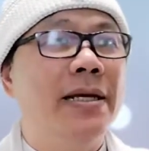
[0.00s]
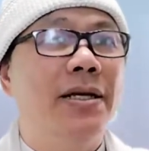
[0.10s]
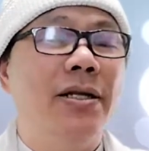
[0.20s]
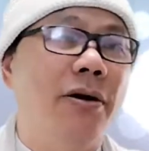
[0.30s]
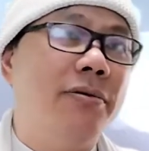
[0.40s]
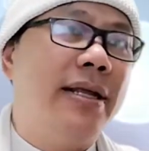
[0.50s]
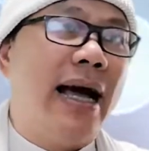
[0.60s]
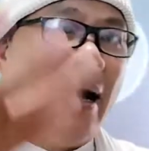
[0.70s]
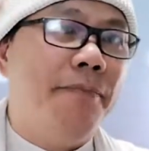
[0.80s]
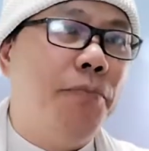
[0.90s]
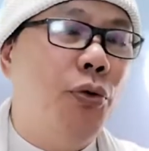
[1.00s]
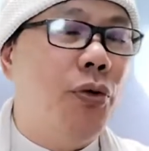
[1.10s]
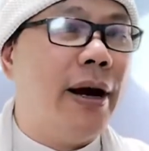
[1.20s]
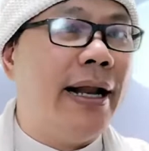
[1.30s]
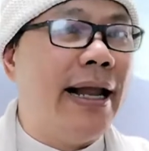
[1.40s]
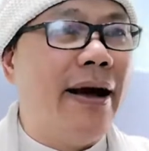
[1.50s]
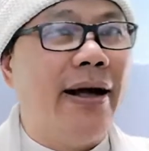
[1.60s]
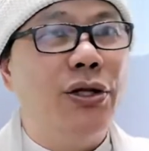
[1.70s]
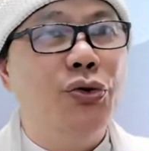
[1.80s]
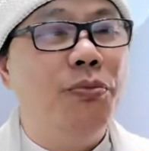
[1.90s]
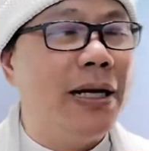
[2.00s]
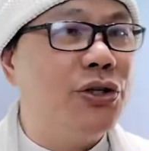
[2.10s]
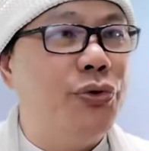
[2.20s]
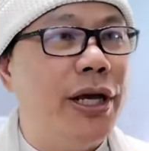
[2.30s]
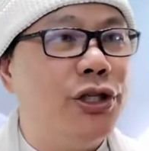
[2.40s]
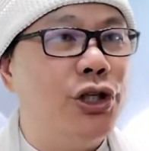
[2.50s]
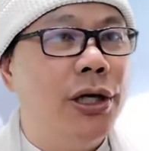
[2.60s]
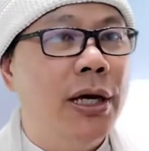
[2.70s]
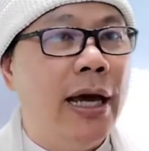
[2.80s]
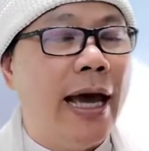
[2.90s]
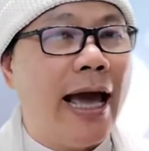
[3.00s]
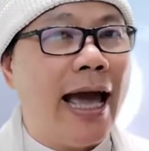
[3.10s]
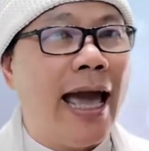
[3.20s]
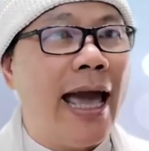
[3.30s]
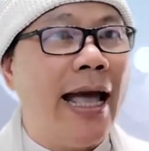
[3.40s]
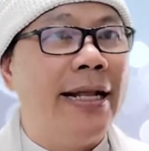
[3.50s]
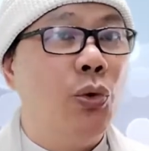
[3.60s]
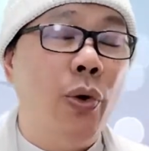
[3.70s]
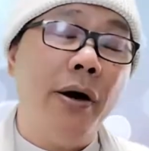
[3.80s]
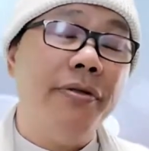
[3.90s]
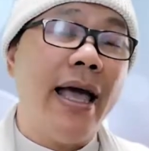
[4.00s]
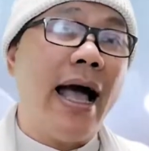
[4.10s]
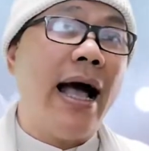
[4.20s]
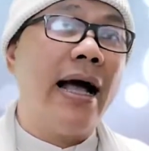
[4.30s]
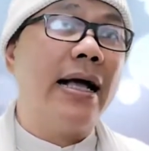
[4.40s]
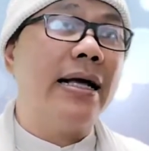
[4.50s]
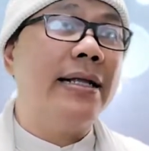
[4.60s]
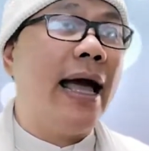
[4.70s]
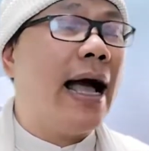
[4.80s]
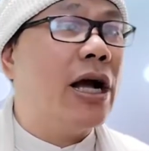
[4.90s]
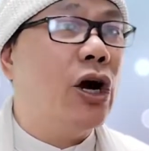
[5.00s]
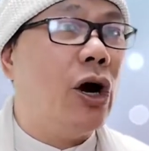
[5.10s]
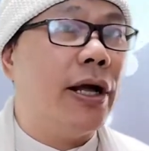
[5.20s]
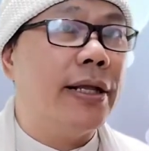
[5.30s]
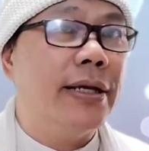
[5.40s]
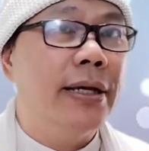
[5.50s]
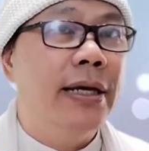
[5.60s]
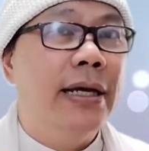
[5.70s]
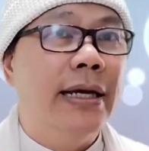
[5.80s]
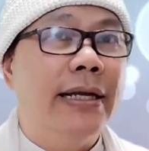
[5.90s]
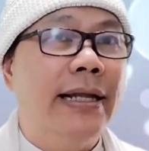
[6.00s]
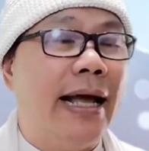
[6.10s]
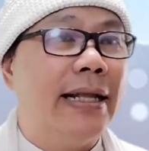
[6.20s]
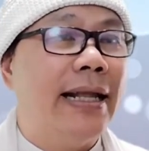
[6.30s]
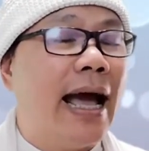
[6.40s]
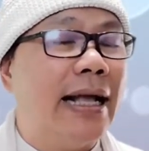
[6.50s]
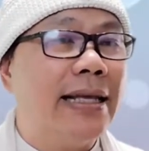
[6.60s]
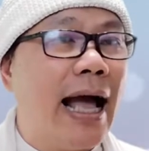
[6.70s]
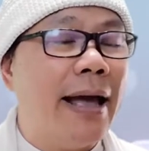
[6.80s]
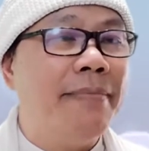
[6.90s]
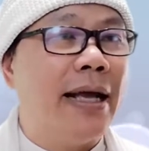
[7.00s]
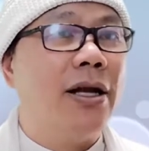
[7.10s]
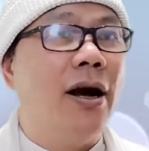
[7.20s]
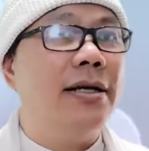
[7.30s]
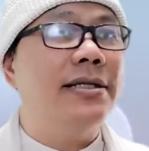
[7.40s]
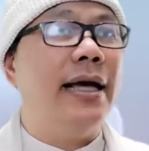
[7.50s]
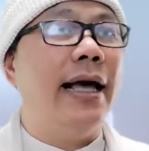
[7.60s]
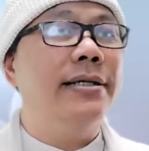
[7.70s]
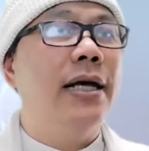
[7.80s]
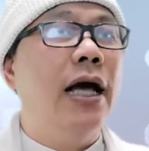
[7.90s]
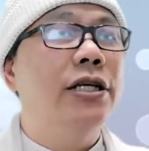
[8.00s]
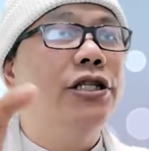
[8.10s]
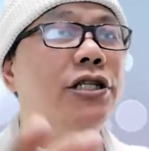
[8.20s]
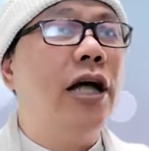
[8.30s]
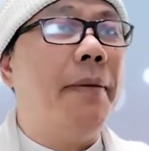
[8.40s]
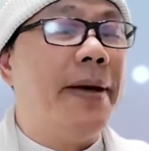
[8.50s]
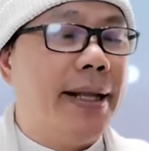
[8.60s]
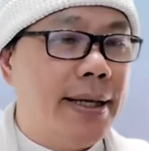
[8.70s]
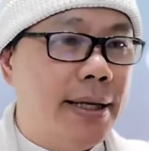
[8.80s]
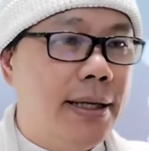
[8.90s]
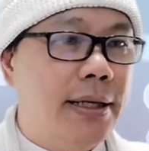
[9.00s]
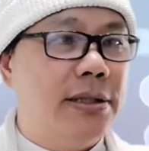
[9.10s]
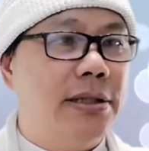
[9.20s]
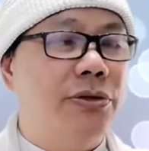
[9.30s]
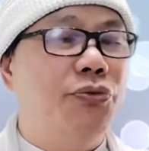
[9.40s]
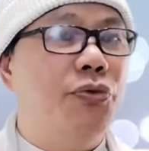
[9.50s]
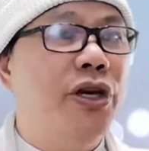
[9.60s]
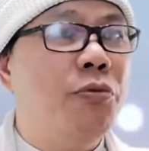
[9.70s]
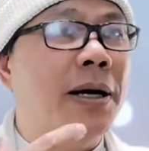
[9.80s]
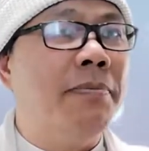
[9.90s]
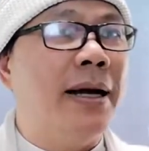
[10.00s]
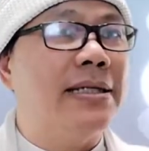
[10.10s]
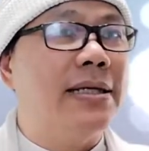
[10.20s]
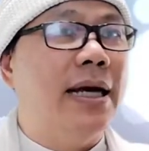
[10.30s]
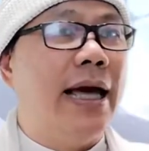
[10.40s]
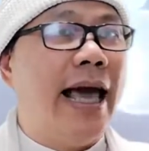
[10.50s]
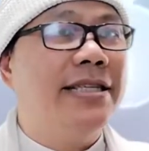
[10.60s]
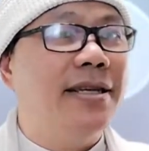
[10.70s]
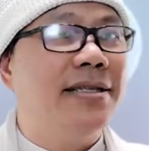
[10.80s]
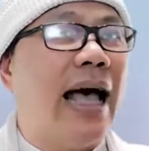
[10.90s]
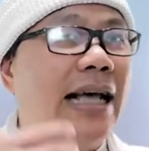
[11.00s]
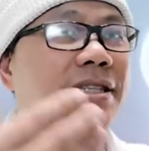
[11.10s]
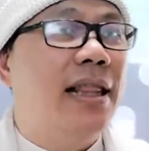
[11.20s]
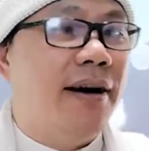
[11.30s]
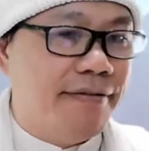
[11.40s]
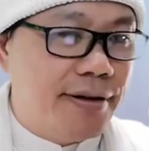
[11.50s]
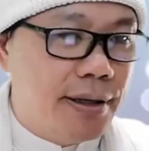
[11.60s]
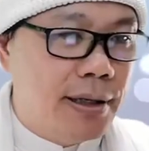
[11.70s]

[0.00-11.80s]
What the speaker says: There are poor and there are too much rich, and well, there are God. That there are times that God says, stop it. Human must exercise love.